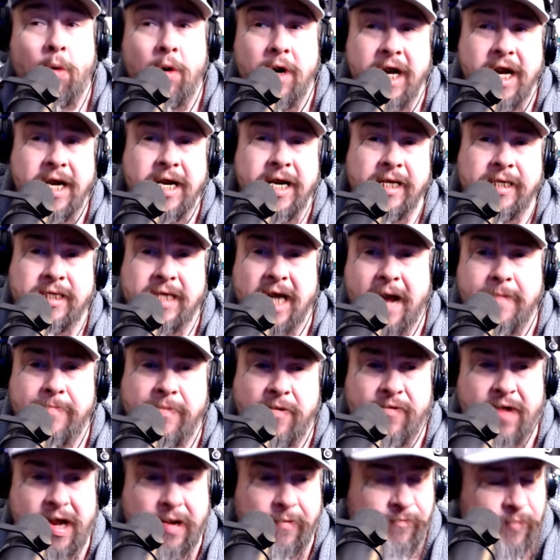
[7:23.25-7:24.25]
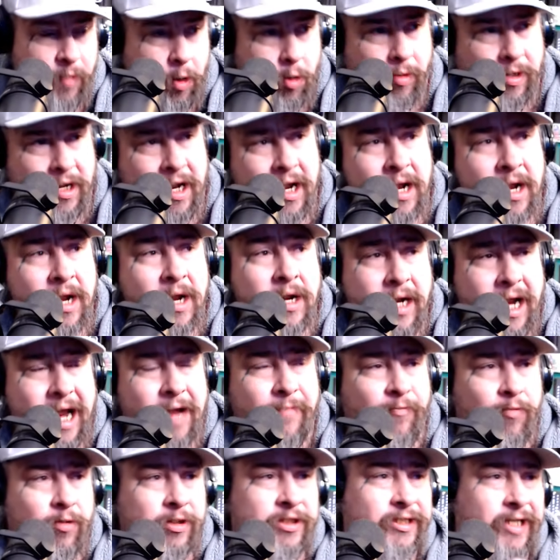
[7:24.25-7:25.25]
any type of
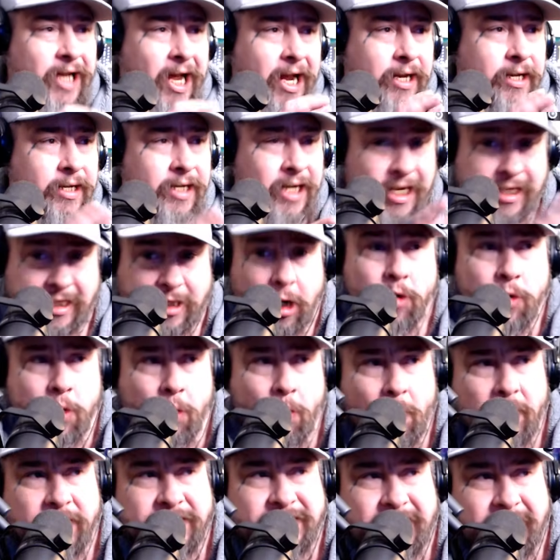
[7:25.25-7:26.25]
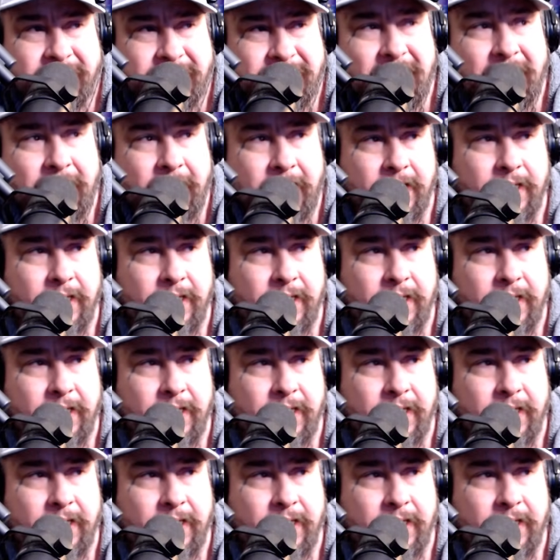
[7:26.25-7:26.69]
inference that they're the ones that did it.